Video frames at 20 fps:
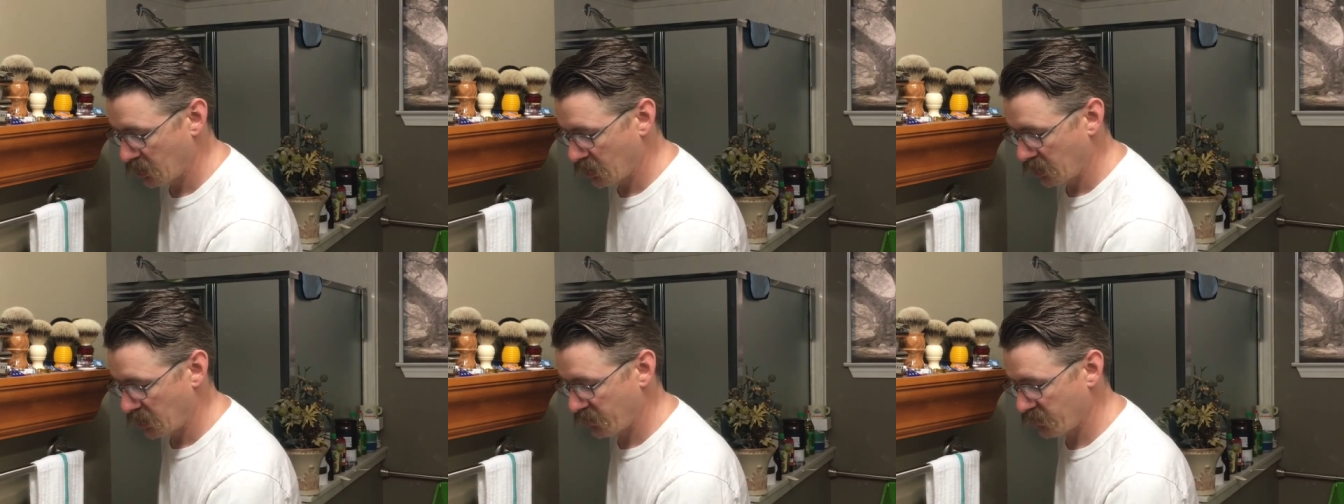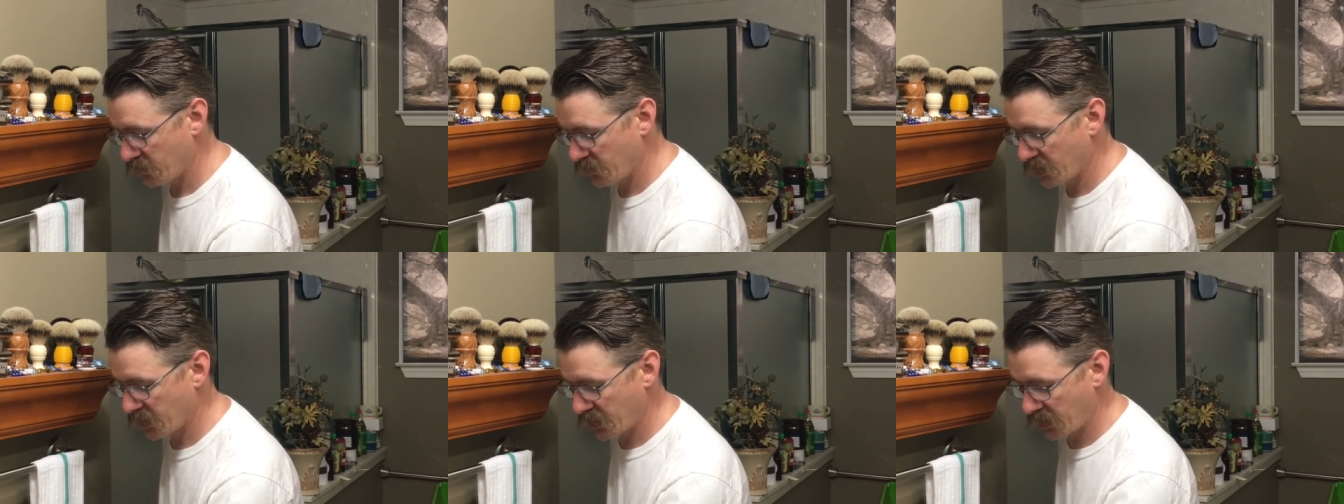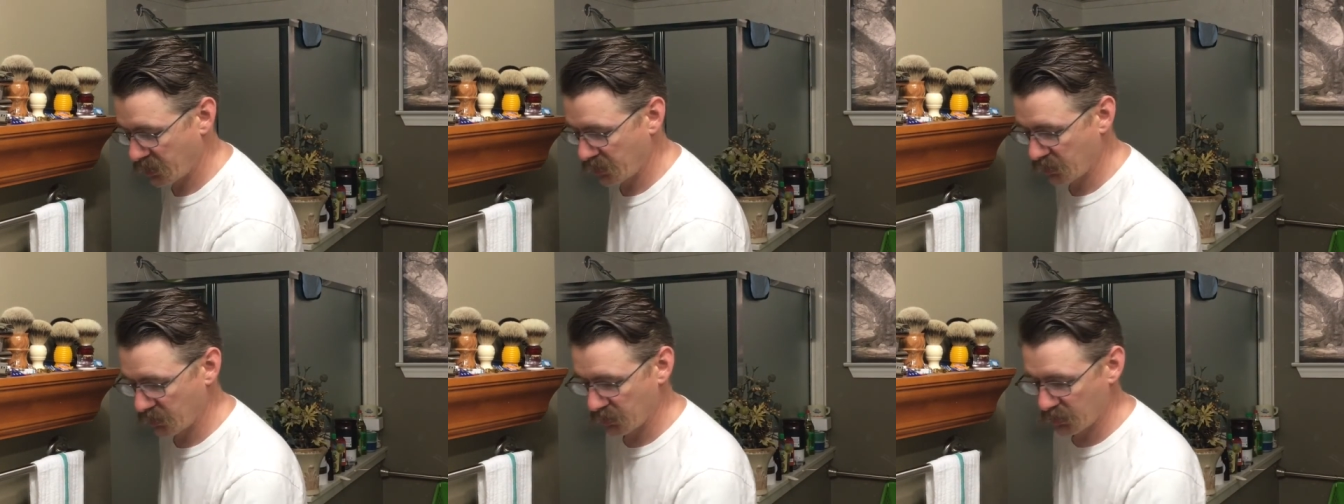
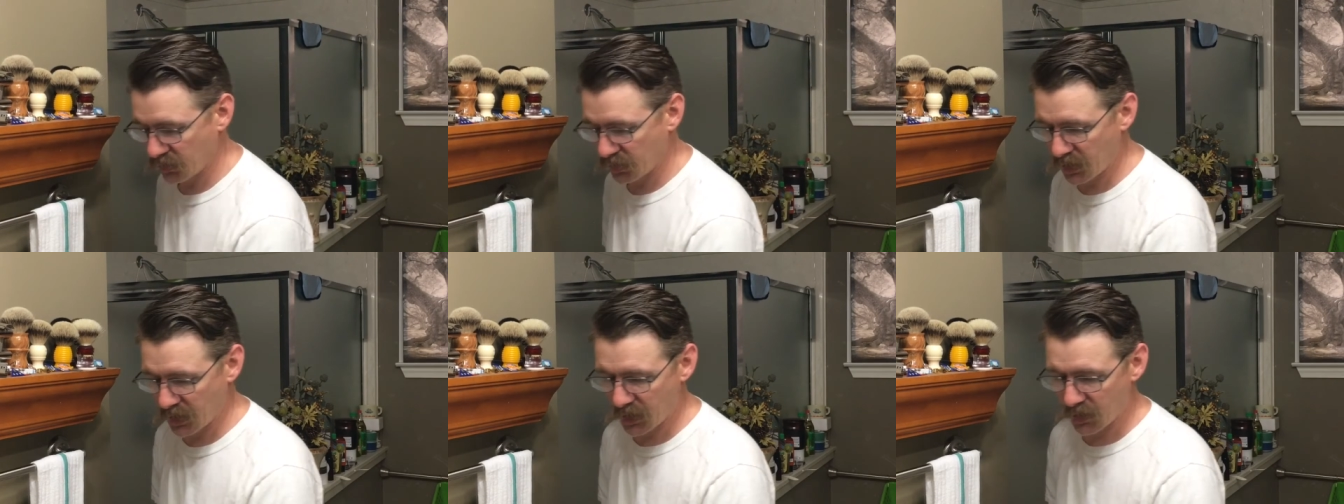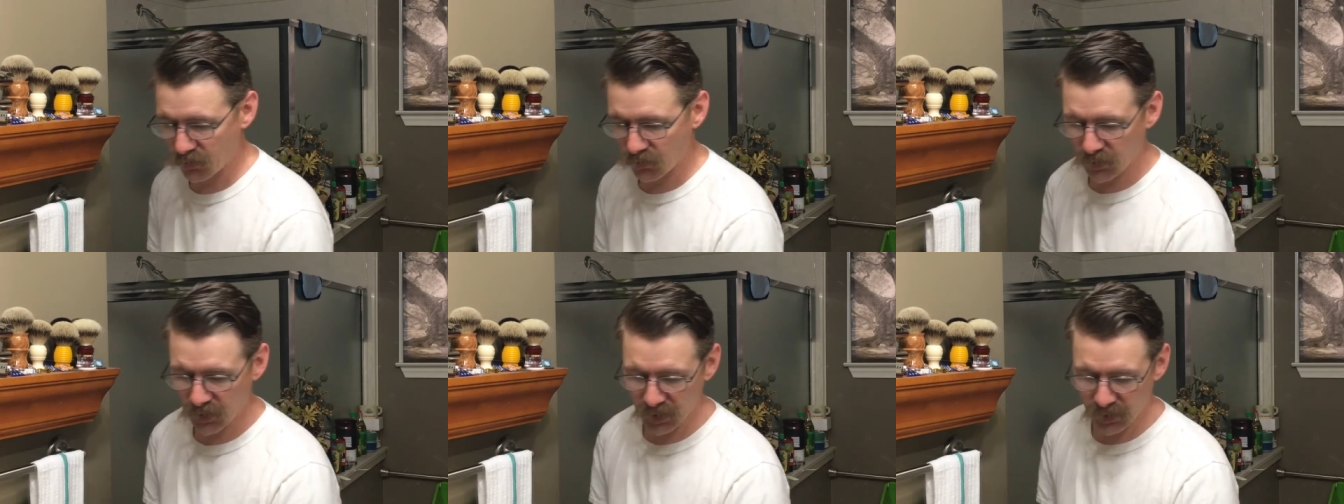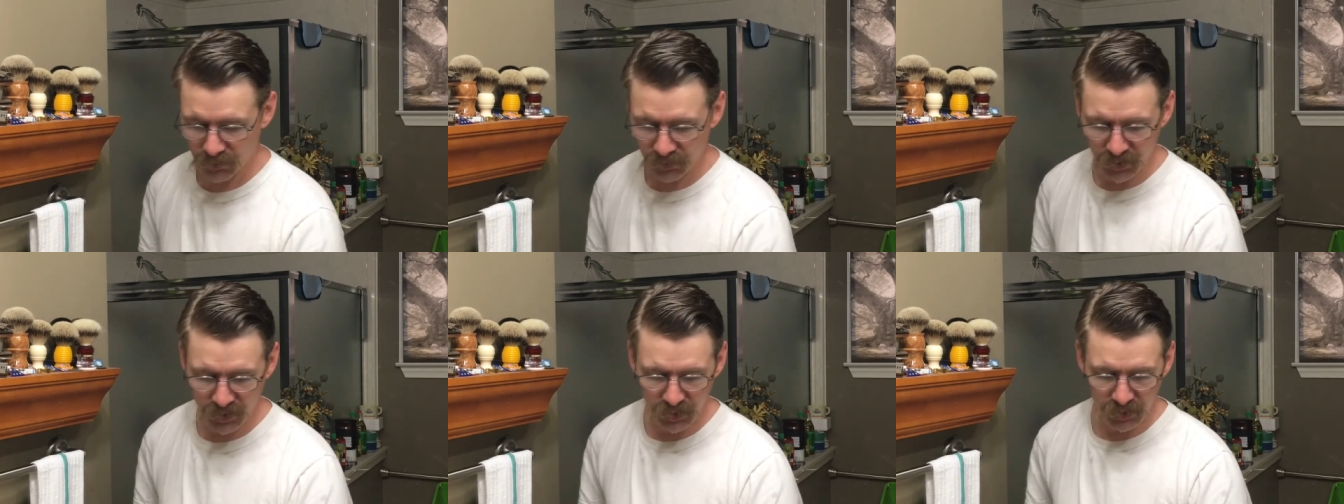Everybody kind of
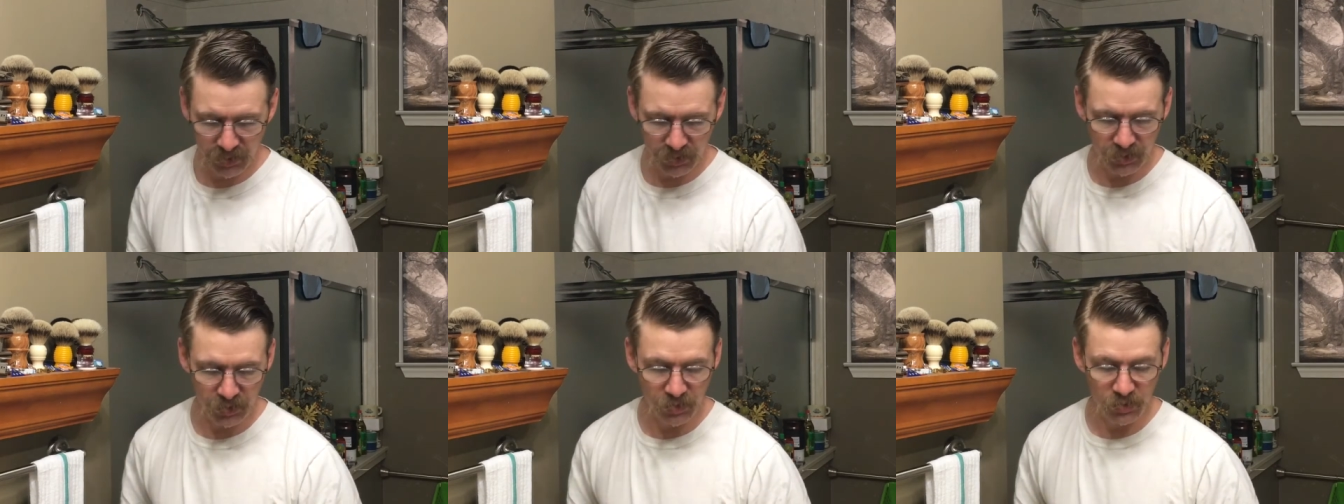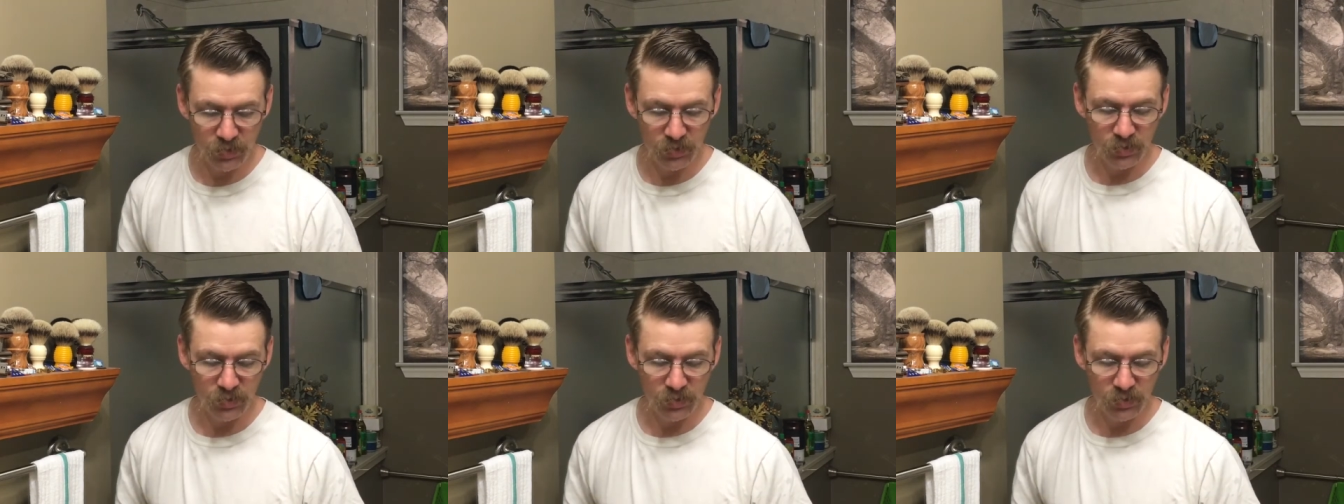recommends